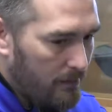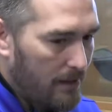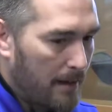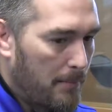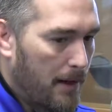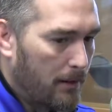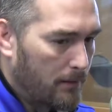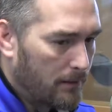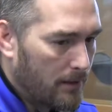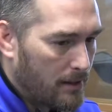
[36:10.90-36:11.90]

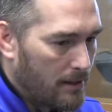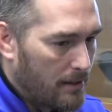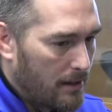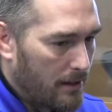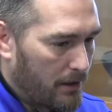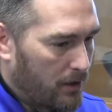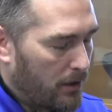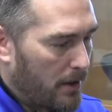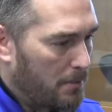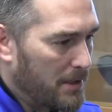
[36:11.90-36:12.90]
about the
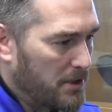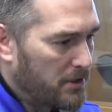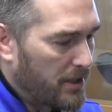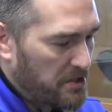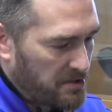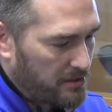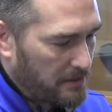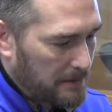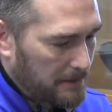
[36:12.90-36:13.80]
current administration